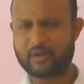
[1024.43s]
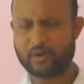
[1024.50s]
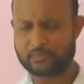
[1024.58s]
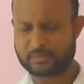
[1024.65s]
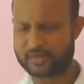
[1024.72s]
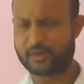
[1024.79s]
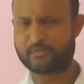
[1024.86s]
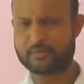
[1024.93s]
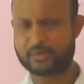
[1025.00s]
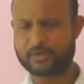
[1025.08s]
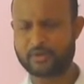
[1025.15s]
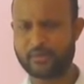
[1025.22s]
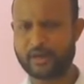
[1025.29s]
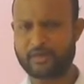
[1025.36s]
observed
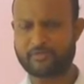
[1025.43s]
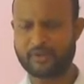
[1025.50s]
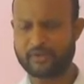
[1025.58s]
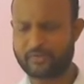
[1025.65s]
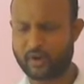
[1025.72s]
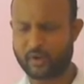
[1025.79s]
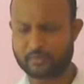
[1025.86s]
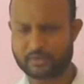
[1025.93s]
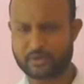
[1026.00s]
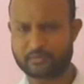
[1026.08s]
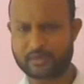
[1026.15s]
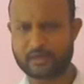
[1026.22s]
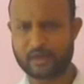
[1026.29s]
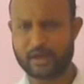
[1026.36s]

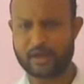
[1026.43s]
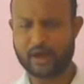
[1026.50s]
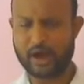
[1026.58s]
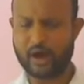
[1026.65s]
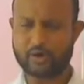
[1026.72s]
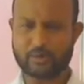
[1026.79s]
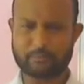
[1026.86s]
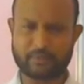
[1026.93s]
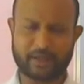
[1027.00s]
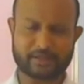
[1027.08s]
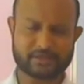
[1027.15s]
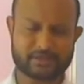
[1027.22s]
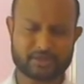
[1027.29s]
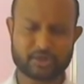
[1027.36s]
that how the
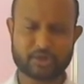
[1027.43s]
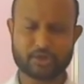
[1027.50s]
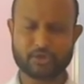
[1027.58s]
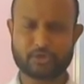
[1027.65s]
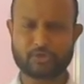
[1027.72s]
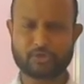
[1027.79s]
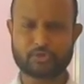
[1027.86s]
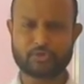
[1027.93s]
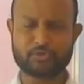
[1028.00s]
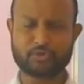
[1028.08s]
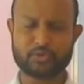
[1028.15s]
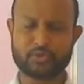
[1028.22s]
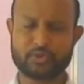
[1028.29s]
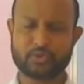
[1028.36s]
plants used to